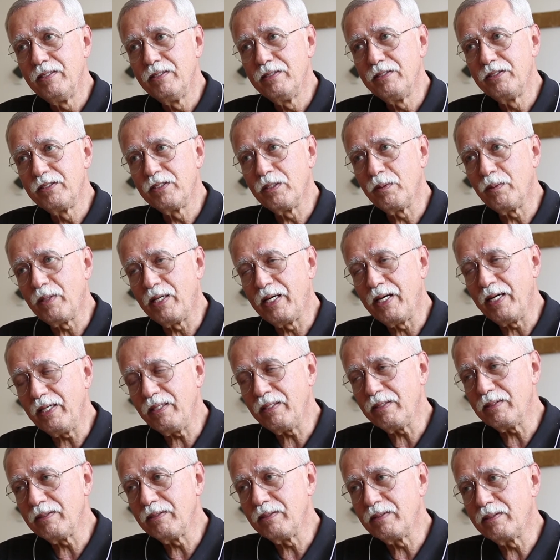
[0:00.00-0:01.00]
So
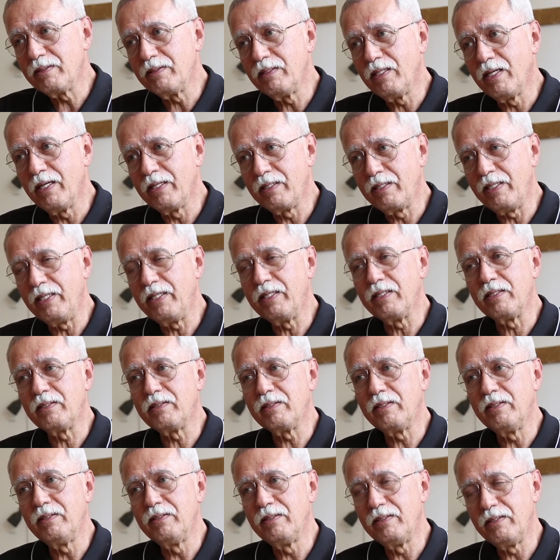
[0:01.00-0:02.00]
I think
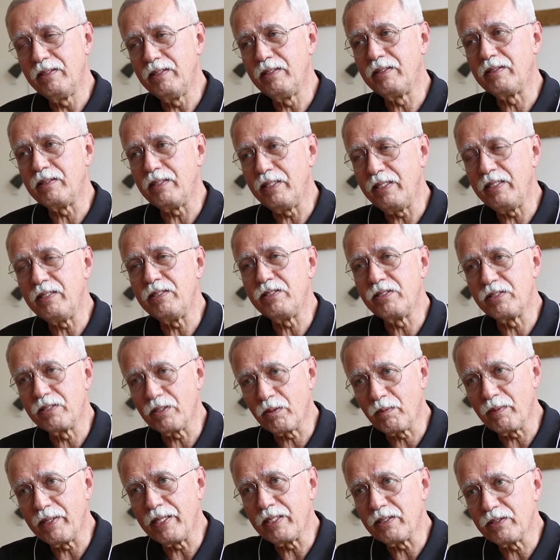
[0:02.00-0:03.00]
it is the
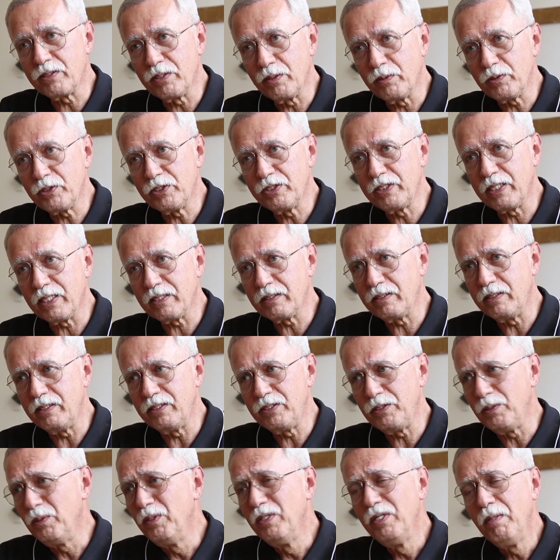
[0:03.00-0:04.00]
greatest social
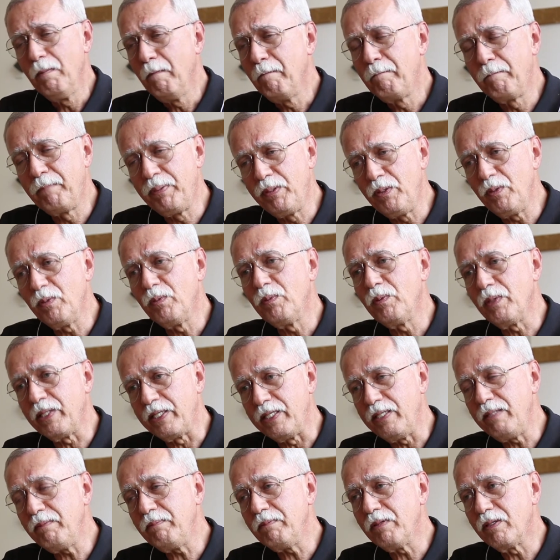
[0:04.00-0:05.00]
justice issue,
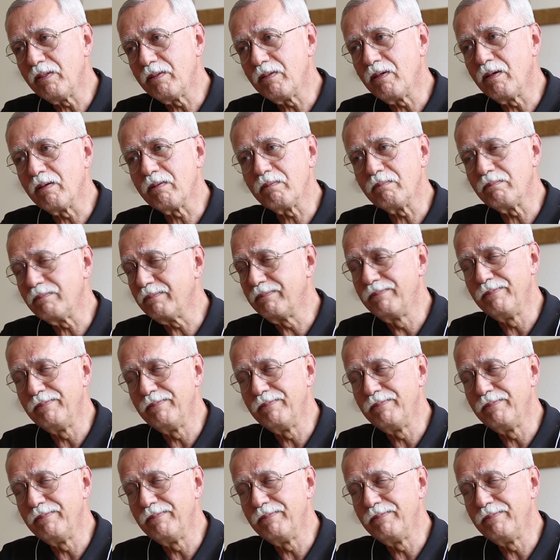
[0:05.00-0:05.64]
purely on,